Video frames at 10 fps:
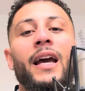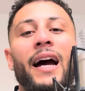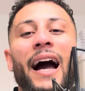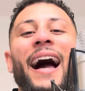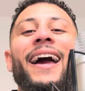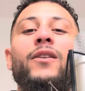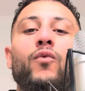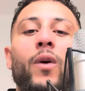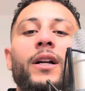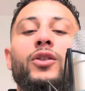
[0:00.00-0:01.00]
I
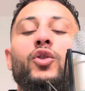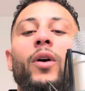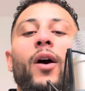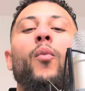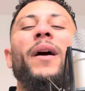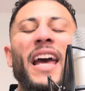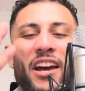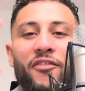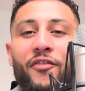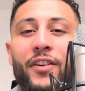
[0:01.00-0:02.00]
want to help
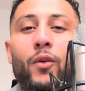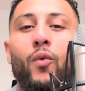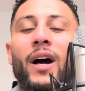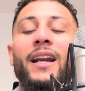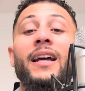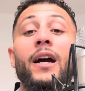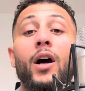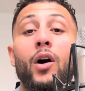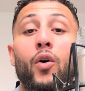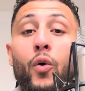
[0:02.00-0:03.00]
everyone
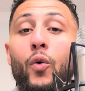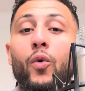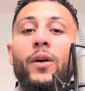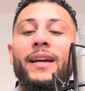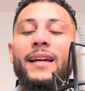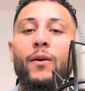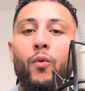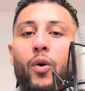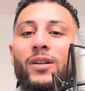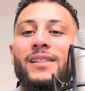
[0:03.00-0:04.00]
who
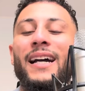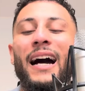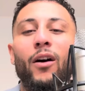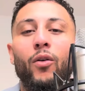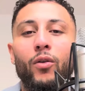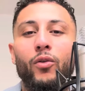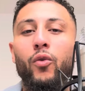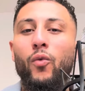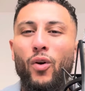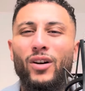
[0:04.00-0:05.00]
was
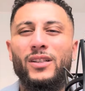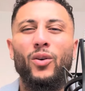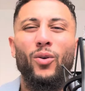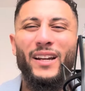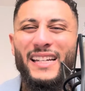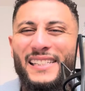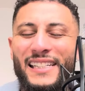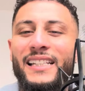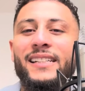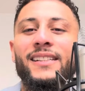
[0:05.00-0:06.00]
or is
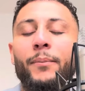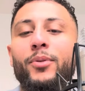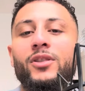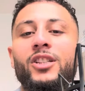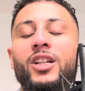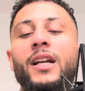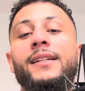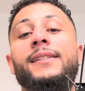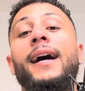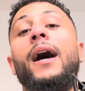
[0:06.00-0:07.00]
in the same position
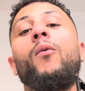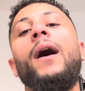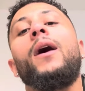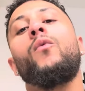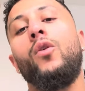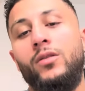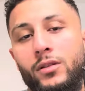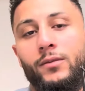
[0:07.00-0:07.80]
as how I was.